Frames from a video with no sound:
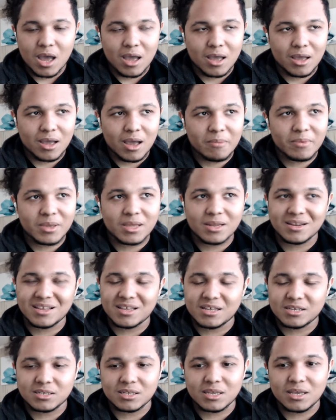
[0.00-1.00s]
I mean,
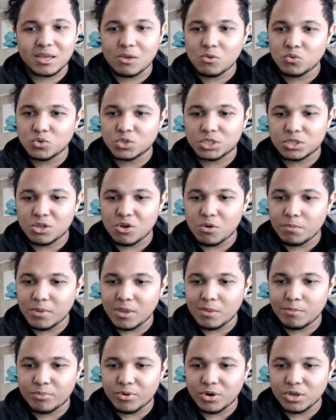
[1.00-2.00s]
it will still
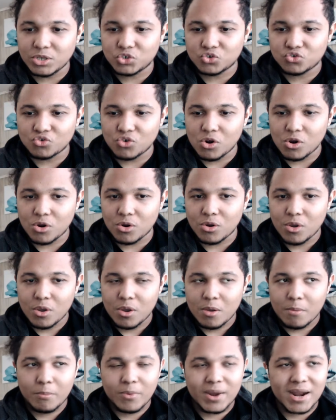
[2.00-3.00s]
be pretty strong.
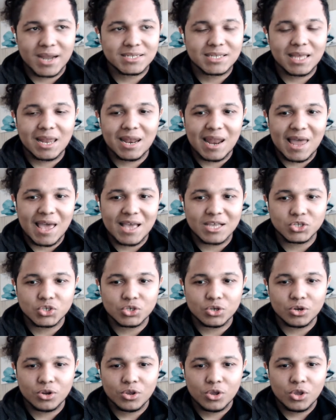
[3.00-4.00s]
But as a
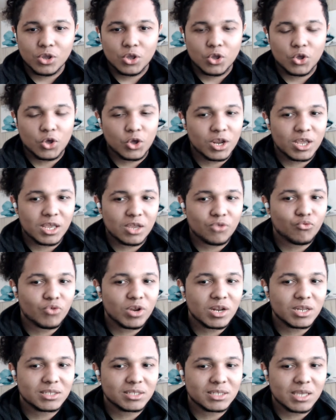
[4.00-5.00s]
Lancer, could he
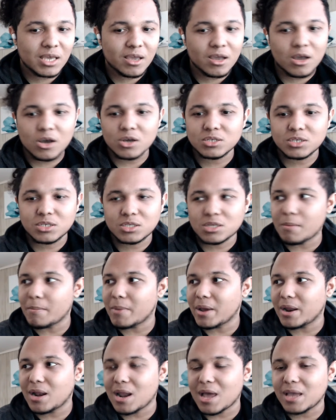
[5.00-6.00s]
really take on
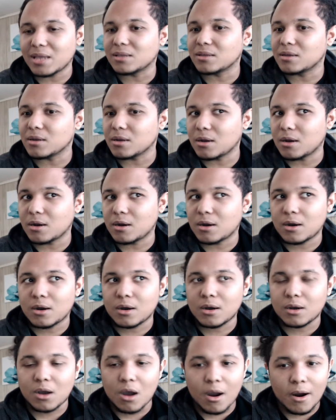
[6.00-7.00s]
somebody like
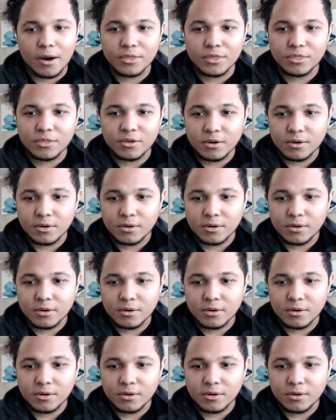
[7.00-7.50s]
Arthur?